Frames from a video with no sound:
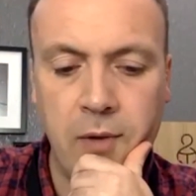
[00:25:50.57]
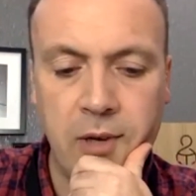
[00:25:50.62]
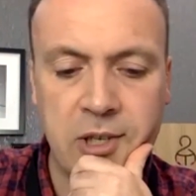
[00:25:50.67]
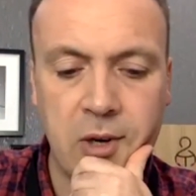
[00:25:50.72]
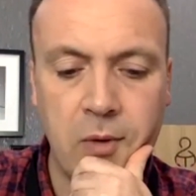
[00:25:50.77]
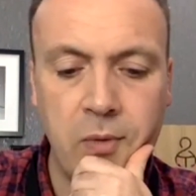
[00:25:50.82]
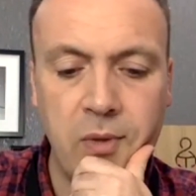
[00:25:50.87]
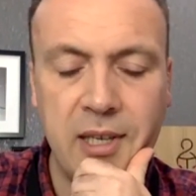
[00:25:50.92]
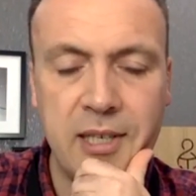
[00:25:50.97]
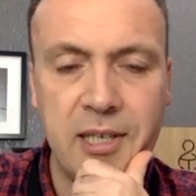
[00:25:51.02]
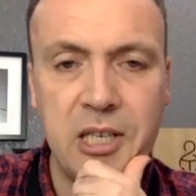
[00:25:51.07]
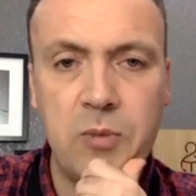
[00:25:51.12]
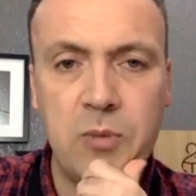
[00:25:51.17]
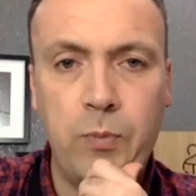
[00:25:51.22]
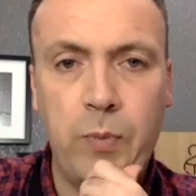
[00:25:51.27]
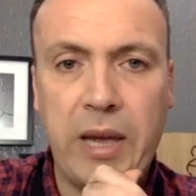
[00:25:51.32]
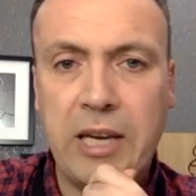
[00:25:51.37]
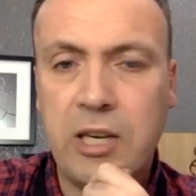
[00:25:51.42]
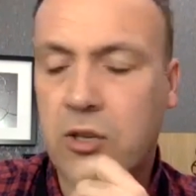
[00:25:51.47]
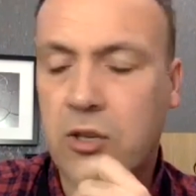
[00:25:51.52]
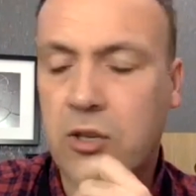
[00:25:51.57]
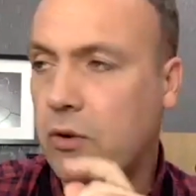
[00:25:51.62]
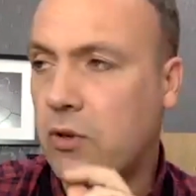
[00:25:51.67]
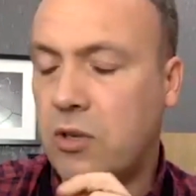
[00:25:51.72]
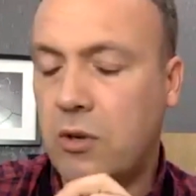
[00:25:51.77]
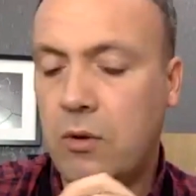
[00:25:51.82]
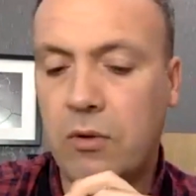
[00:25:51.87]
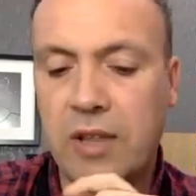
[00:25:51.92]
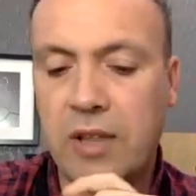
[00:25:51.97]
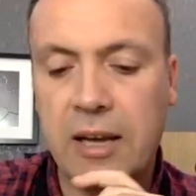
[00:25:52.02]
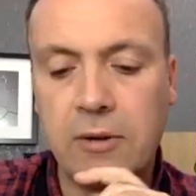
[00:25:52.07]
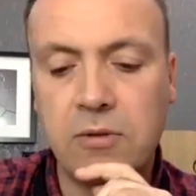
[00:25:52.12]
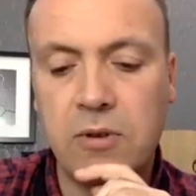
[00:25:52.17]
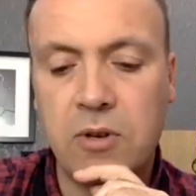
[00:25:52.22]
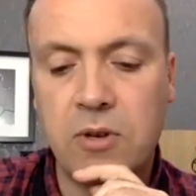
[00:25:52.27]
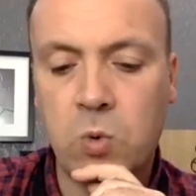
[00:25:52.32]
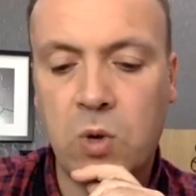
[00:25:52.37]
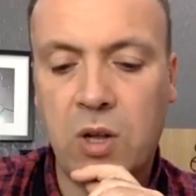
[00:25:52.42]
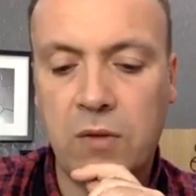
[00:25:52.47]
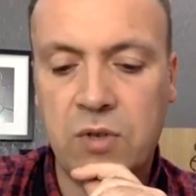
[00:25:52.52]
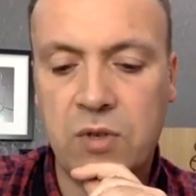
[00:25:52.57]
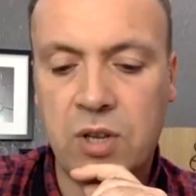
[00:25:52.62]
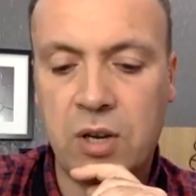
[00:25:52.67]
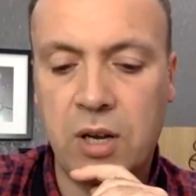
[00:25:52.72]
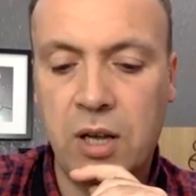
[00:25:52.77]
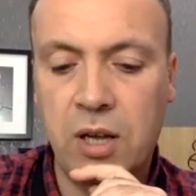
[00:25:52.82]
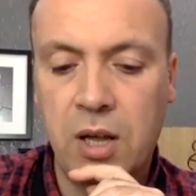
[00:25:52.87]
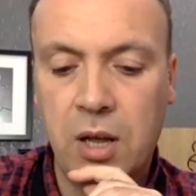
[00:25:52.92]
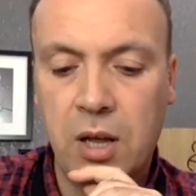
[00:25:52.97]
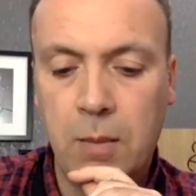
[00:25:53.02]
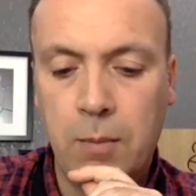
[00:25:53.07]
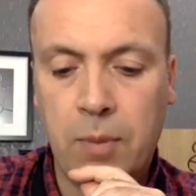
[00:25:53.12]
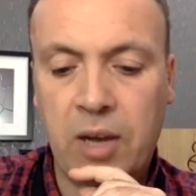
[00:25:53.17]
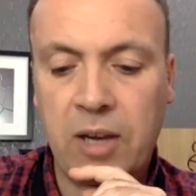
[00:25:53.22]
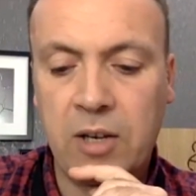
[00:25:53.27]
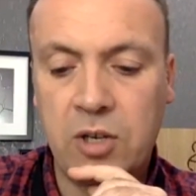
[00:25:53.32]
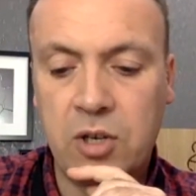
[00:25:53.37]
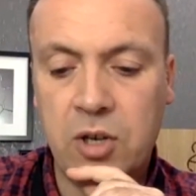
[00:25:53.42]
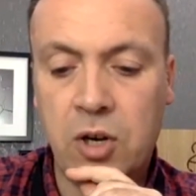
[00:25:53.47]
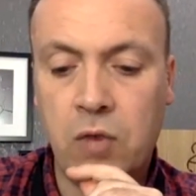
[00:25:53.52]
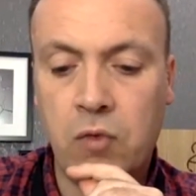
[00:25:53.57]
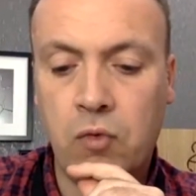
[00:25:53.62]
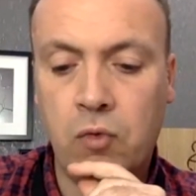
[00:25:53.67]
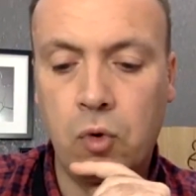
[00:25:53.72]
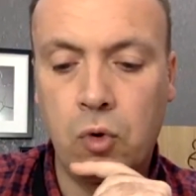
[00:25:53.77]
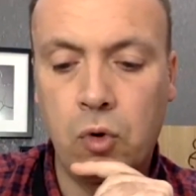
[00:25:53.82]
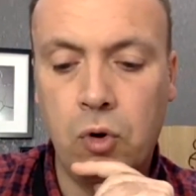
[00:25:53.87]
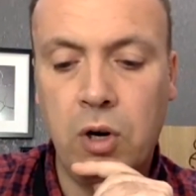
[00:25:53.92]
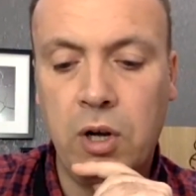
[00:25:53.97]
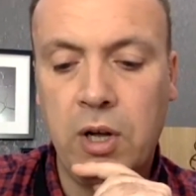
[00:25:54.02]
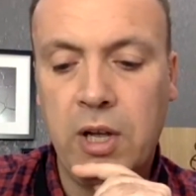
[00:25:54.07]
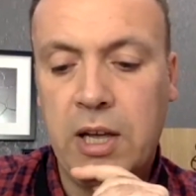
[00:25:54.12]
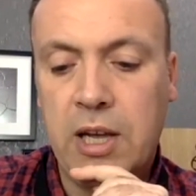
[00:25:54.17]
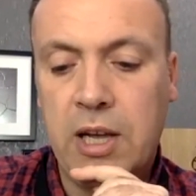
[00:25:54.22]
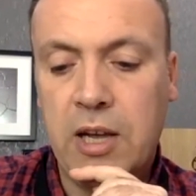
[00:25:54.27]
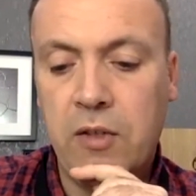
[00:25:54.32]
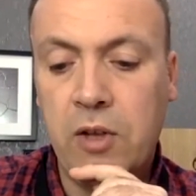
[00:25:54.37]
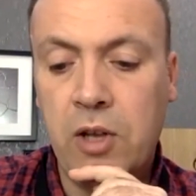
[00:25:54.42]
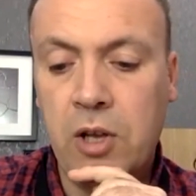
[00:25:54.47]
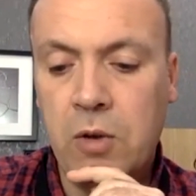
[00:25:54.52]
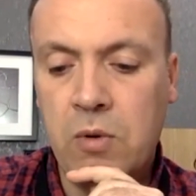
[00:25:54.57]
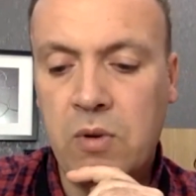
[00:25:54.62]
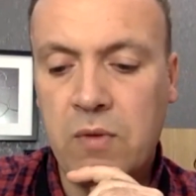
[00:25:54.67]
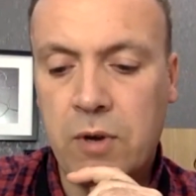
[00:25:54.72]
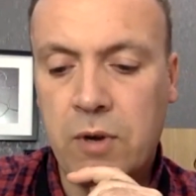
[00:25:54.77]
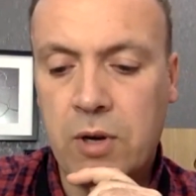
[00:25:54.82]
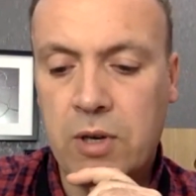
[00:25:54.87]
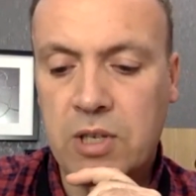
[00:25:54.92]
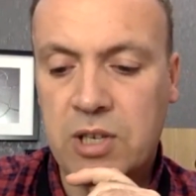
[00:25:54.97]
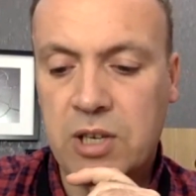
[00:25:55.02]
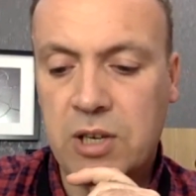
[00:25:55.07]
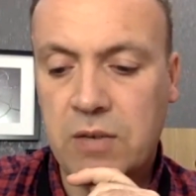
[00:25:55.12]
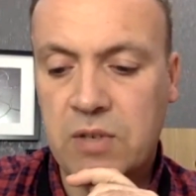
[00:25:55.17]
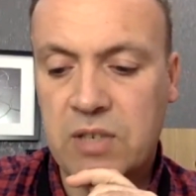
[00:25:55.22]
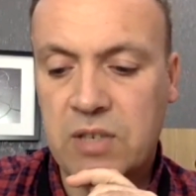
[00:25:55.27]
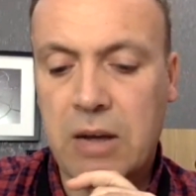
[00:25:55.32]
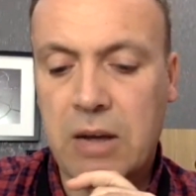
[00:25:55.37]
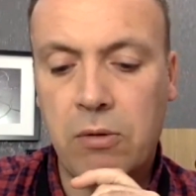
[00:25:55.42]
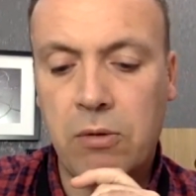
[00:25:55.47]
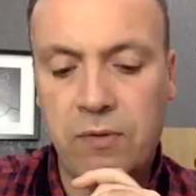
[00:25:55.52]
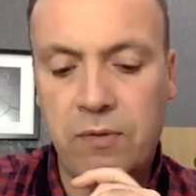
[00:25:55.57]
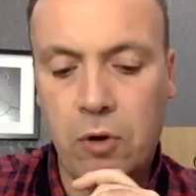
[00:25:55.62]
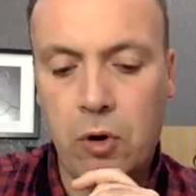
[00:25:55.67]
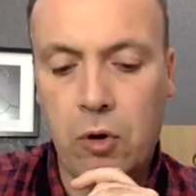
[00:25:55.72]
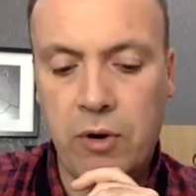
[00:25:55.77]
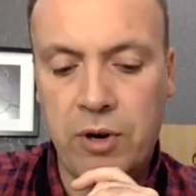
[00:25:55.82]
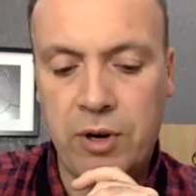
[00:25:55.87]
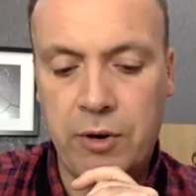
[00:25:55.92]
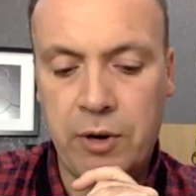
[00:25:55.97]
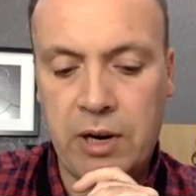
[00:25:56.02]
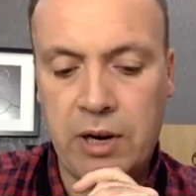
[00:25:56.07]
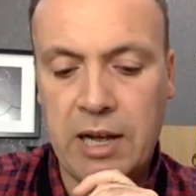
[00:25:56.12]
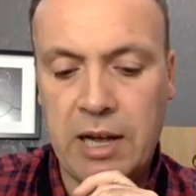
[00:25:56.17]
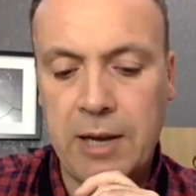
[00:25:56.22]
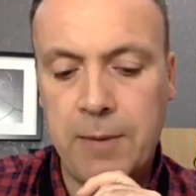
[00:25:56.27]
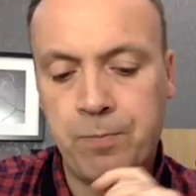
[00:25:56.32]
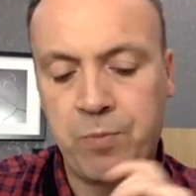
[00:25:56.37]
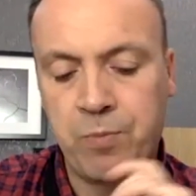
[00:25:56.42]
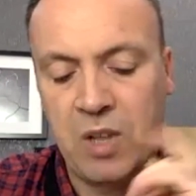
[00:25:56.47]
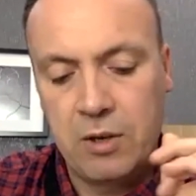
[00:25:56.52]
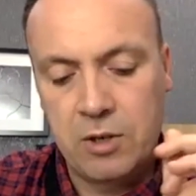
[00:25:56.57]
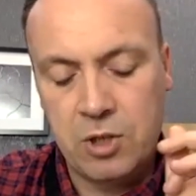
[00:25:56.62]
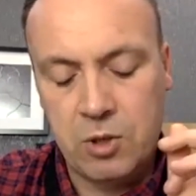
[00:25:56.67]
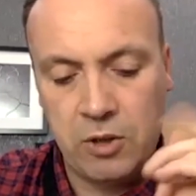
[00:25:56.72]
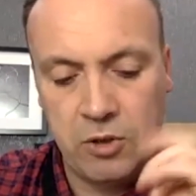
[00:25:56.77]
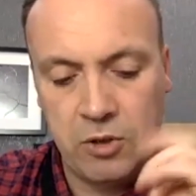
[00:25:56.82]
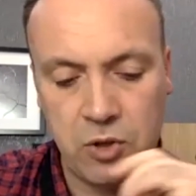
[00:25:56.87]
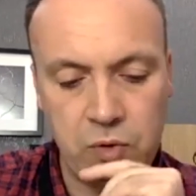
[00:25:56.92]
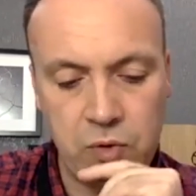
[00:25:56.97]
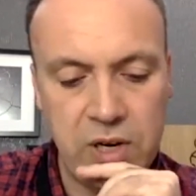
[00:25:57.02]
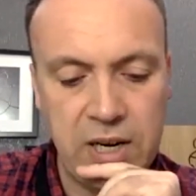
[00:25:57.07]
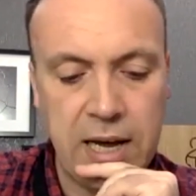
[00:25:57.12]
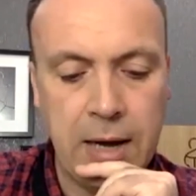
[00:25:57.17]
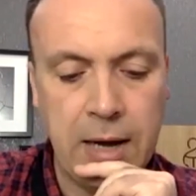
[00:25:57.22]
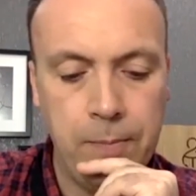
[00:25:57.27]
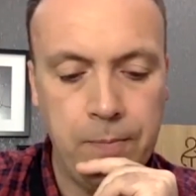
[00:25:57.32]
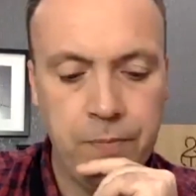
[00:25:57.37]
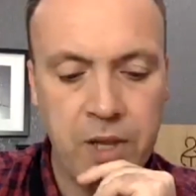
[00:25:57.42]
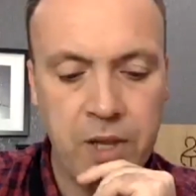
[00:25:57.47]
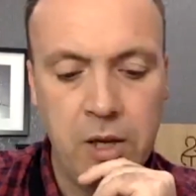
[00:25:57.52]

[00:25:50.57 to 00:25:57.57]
So this is based on a 2012 study by Doug Rohr in the University of South Florida, okay? So I'll just read it out.